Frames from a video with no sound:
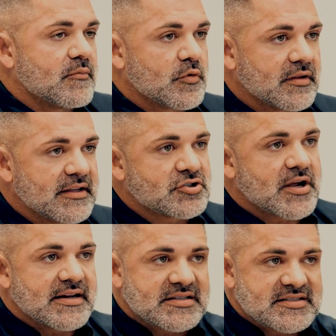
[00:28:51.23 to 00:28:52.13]
Really
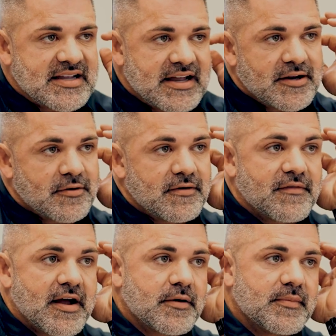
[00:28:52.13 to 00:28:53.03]
try to set your
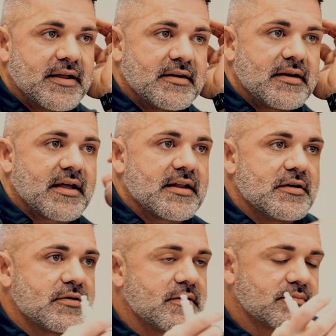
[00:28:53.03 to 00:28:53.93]
environment. And I
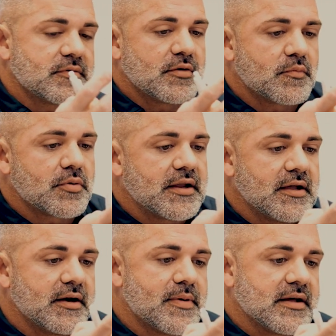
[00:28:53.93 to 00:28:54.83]
know you're pretty
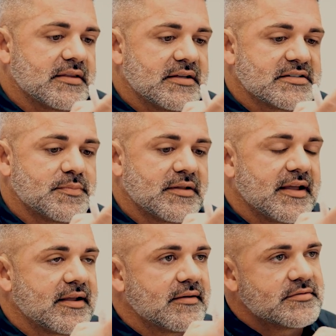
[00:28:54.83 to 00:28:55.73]
good about this, but
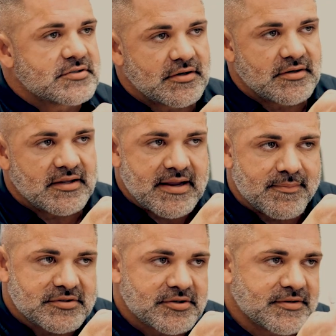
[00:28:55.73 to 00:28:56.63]
like turn the
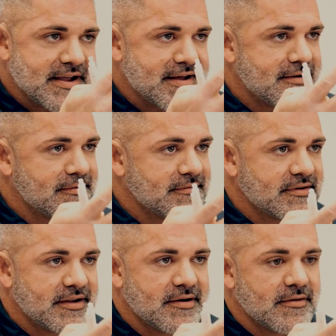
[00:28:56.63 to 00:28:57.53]
temperature down,
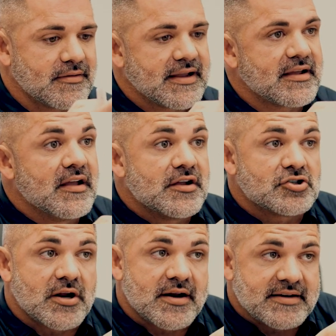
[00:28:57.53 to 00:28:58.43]
like
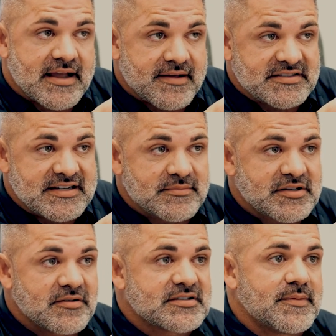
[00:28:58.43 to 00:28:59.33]
try not to have
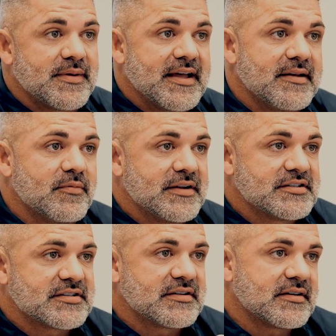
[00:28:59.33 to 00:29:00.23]
stims close to bed,
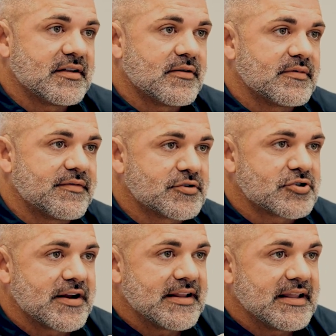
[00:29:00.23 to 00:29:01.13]
which, if you're
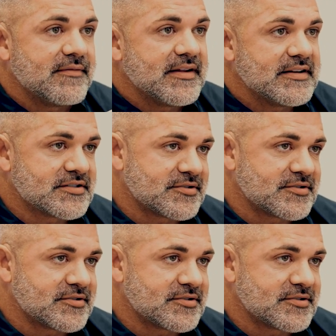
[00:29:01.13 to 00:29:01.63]
training in the evenings,